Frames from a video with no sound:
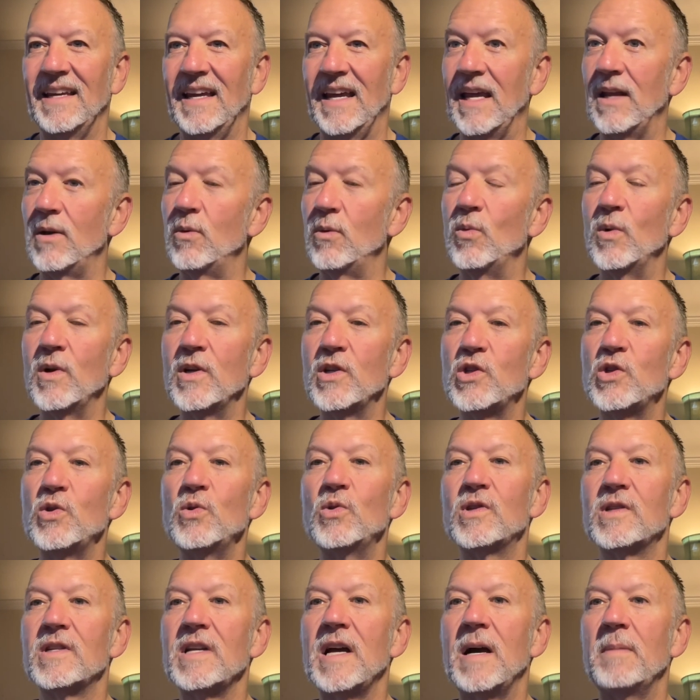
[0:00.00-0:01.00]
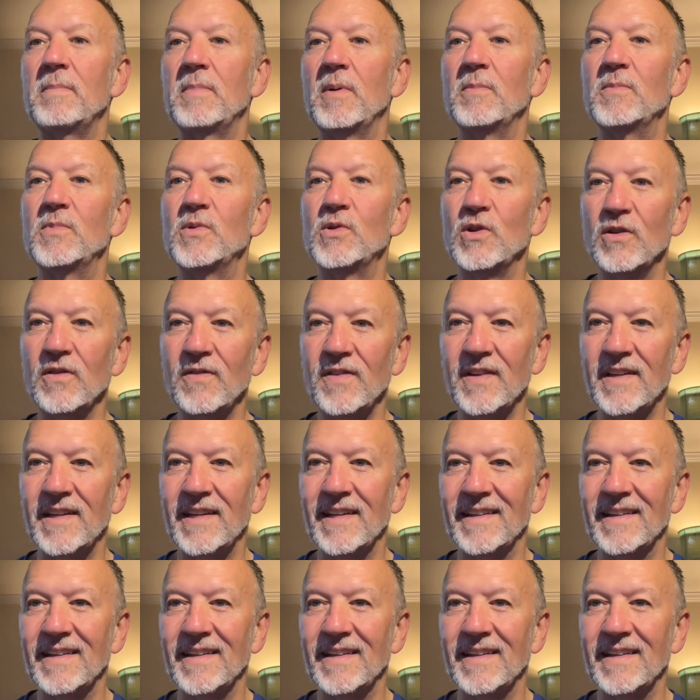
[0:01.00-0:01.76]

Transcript: And once you stop observing